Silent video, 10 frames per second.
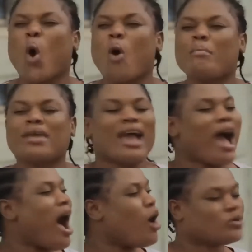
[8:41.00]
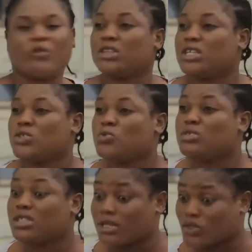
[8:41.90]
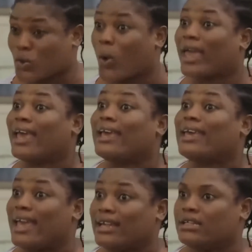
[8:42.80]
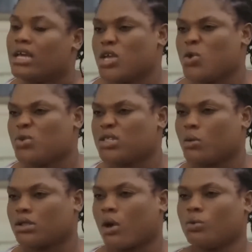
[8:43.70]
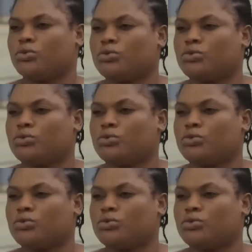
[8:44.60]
call me out for this useless talk again. You will see what I will